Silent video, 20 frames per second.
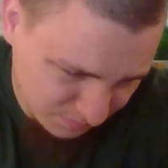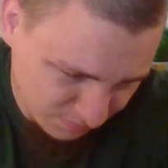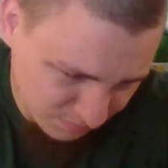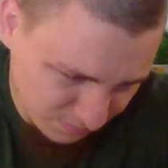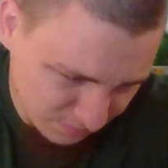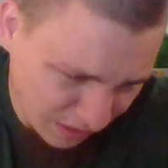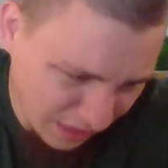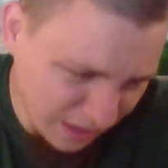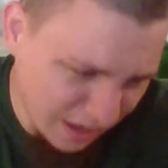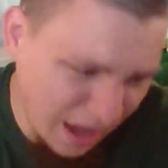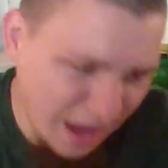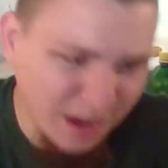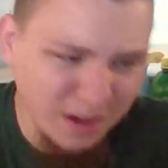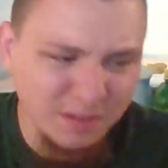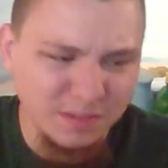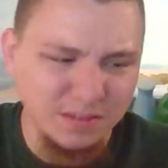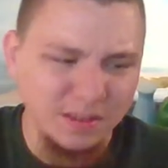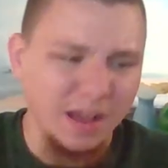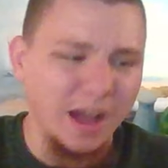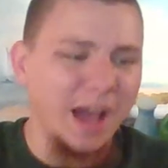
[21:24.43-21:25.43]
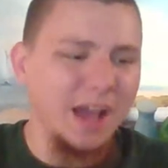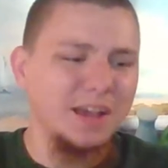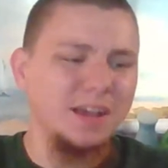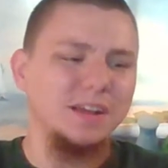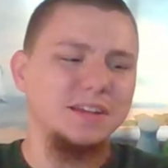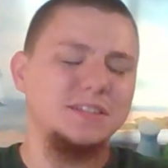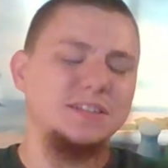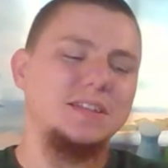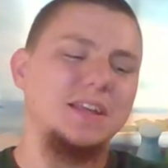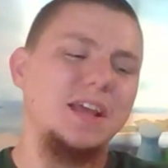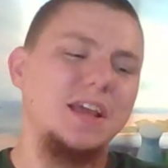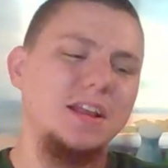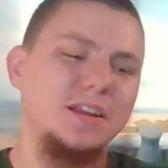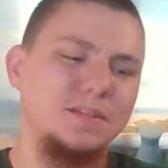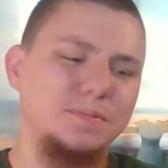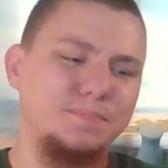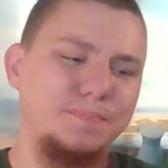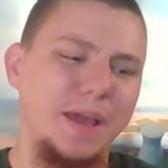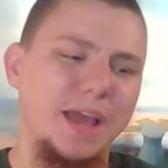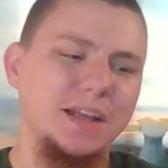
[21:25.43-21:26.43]
Like I could see,
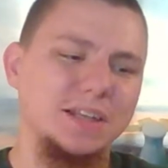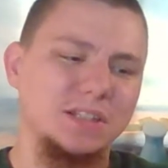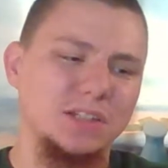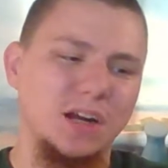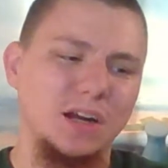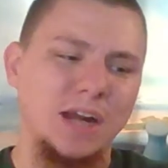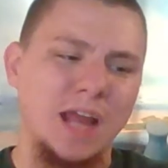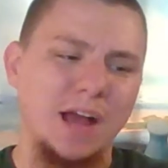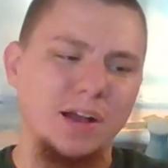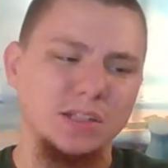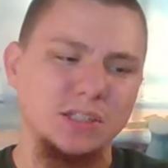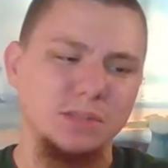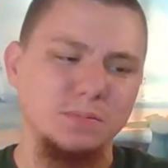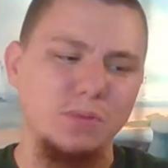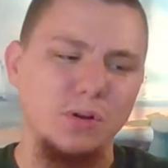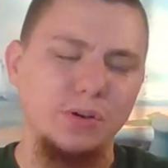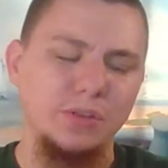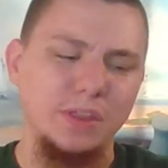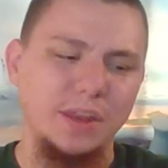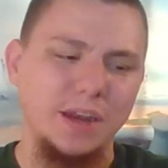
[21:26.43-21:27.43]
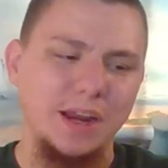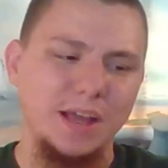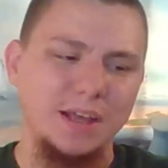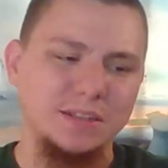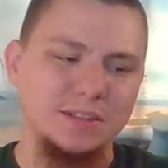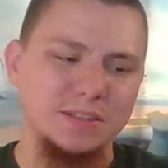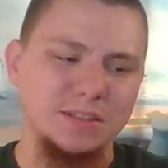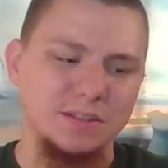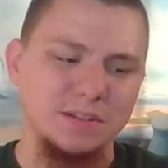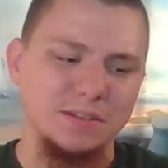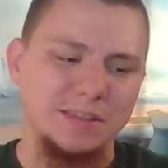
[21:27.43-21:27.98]
based on how smooth it is,